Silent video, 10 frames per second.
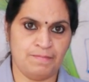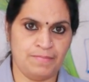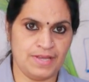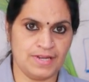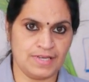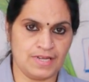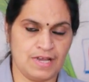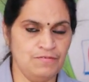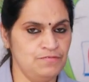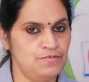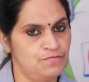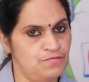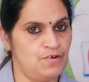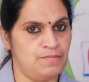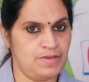Paragraph
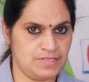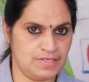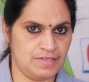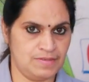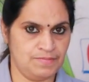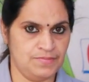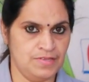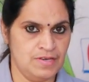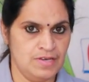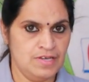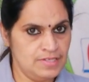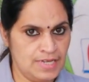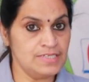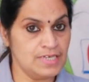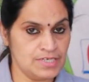formatting. In
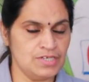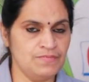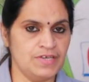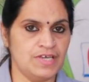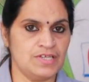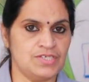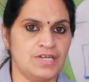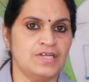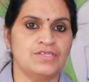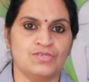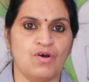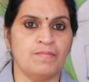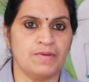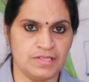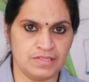that section, we can study so
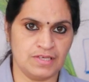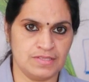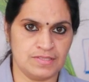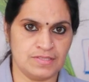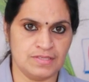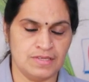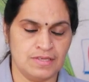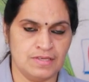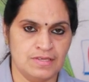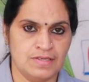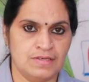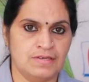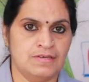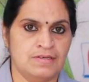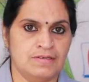many things.
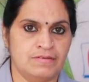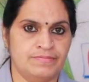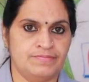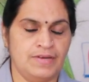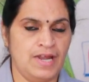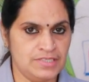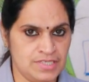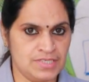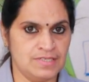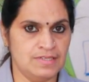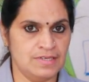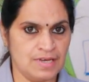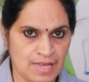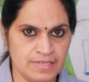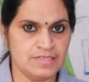Adjust the
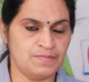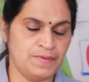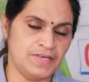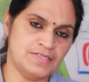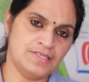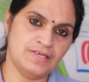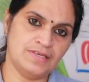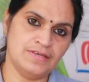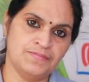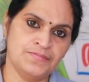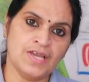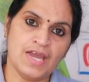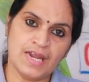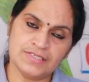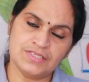line spacing,
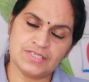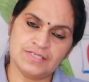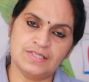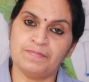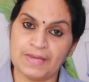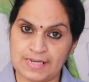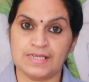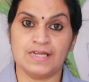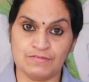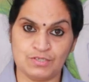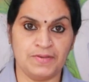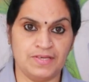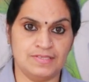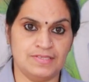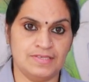adjust the paragraph
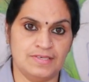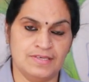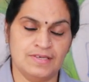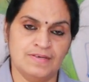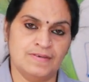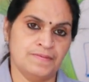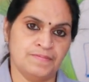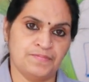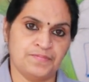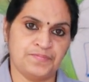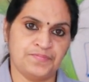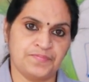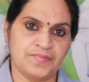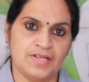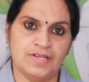spacing,
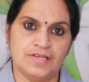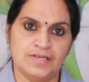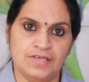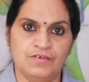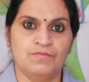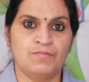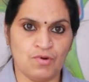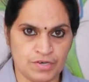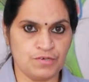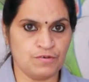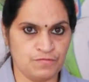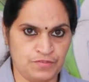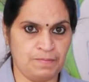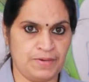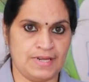then give border of
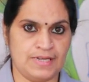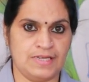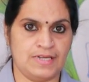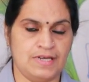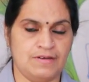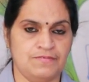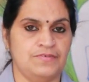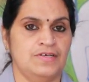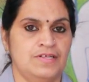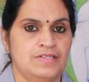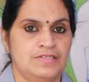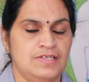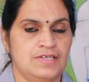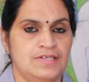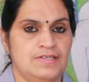the paragraph,
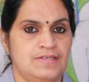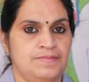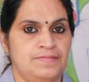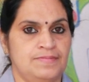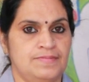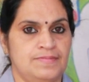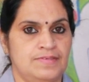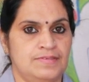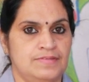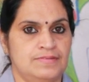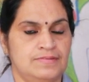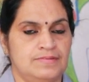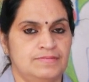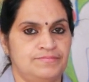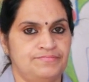then
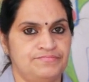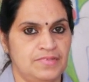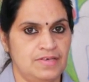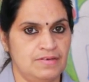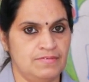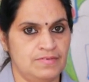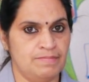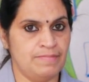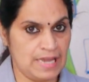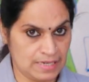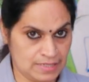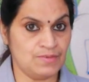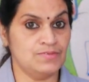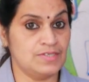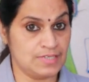give a
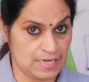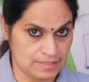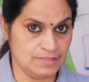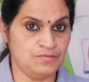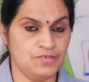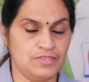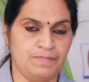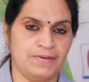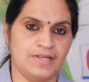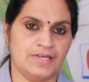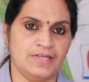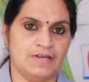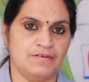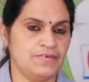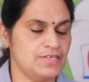background color for the
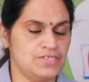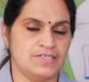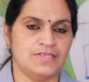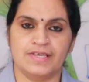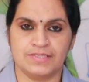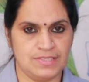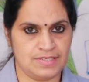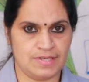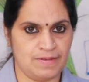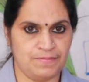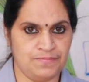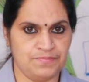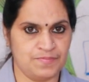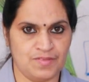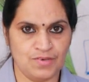paragraph, etc., etc.
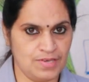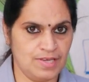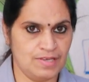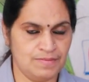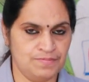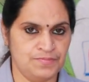Okay.